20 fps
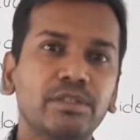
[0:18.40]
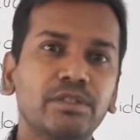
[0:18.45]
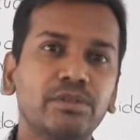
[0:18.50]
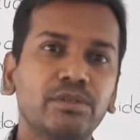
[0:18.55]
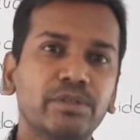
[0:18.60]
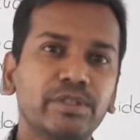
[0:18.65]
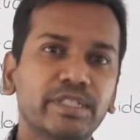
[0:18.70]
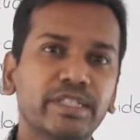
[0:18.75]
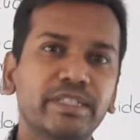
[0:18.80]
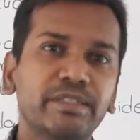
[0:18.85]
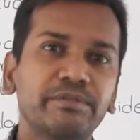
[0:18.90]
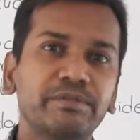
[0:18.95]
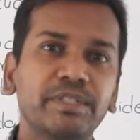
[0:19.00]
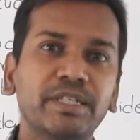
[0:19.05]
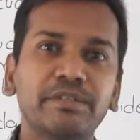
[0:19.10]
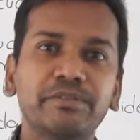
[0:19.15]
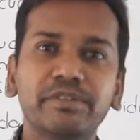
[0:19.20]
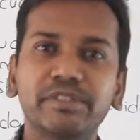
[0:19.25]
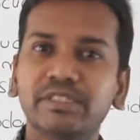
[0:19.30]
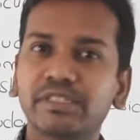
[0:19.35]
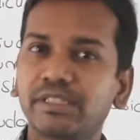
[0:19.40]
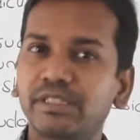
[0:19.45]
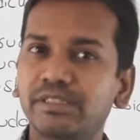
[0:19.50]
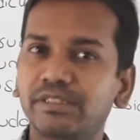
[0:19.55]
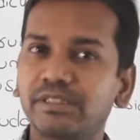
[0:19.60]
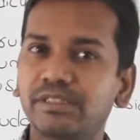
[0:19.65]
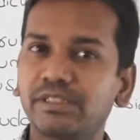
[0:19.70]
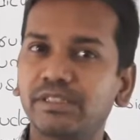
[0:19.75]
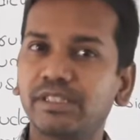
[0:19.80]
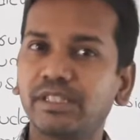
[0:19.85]
Okay, we have
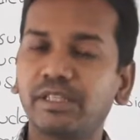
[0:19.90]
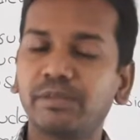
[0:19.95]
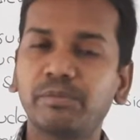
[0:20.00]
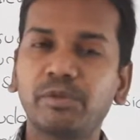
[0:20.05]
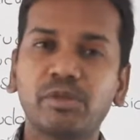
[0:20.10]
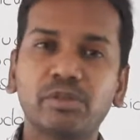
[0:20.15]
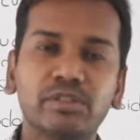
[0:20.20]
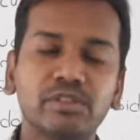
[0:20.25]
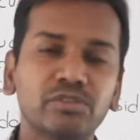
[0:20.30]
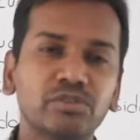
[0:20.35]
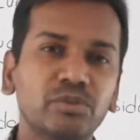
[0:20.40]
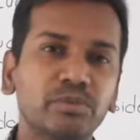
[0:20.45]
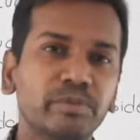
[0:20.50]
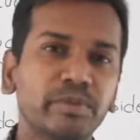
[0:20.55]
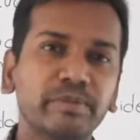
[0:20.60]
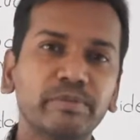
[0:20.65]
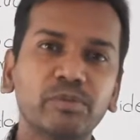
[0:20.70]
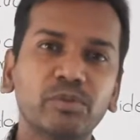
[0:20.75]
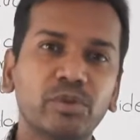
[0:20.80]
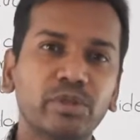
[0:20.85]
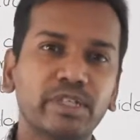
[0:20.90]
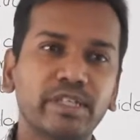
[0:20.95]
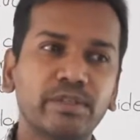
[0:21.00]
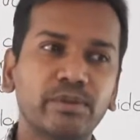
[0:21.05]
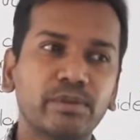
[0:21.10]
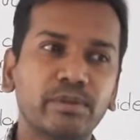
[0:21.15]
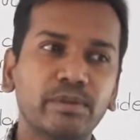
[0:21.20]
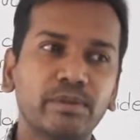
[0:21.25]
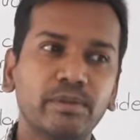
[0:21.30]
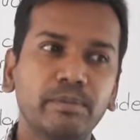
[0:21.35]
discussed about the Supreme Court and
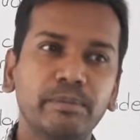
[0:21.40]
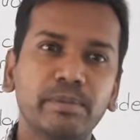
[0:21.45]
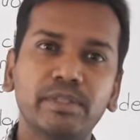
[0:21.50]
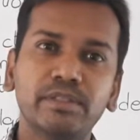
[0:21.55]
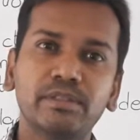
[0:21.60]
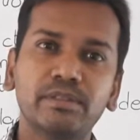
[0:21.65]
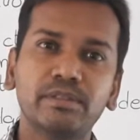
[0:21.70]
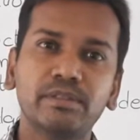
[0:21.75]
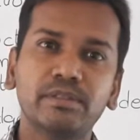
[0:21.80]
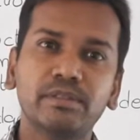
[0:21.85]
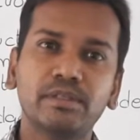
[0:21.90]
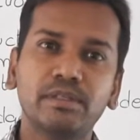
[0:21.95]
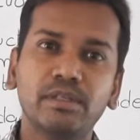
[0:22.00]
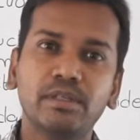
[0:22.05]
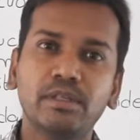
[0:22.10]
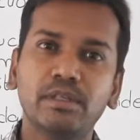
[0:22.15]
all, but